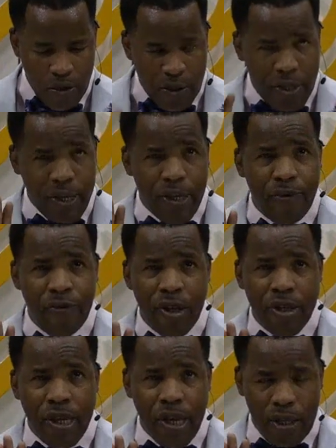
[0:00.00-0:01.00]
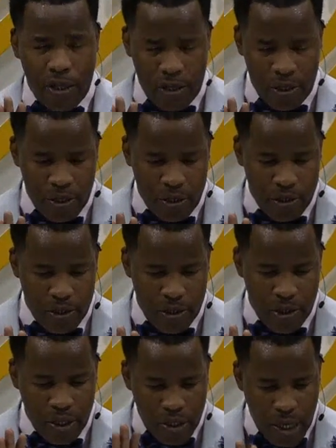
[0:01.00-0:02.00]
This is for the singles,
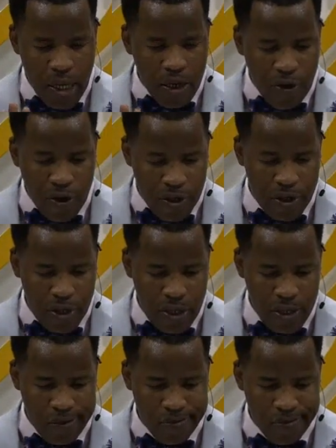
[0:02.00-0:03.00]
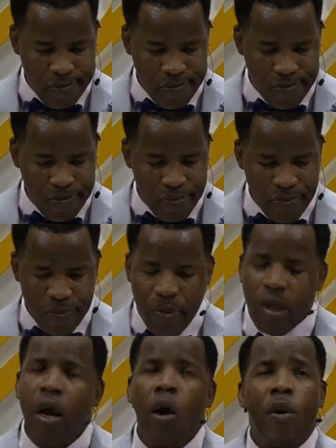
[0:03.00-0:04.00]
single Christian.
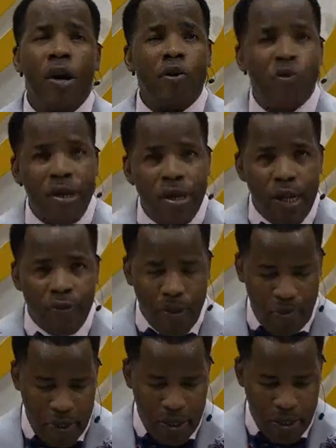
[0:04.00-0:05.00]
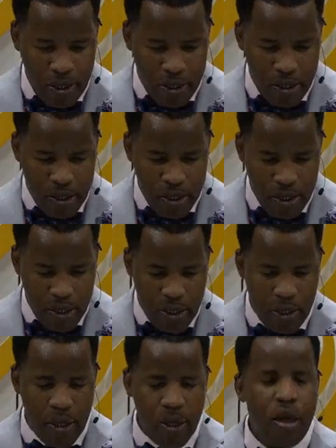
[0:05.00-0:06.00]
I want you to read that with me.
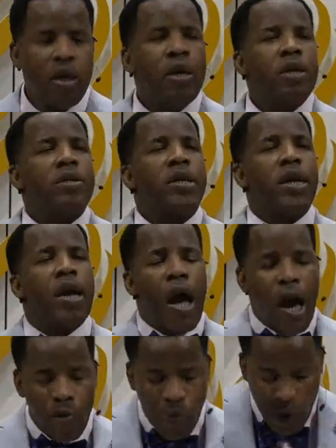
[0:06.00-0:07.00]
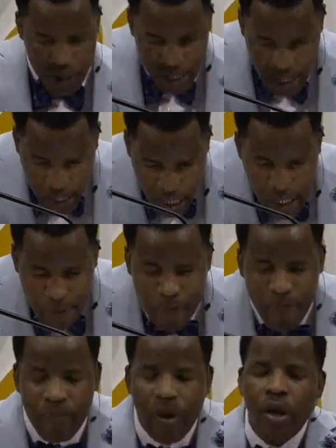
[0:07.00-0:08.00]
Say, I would
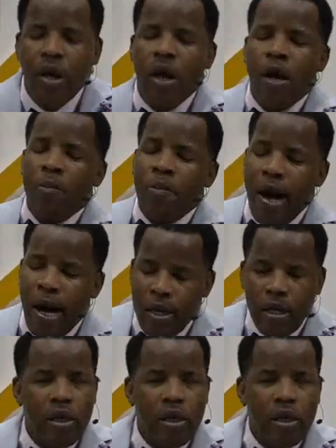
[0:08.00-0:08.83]
keep my.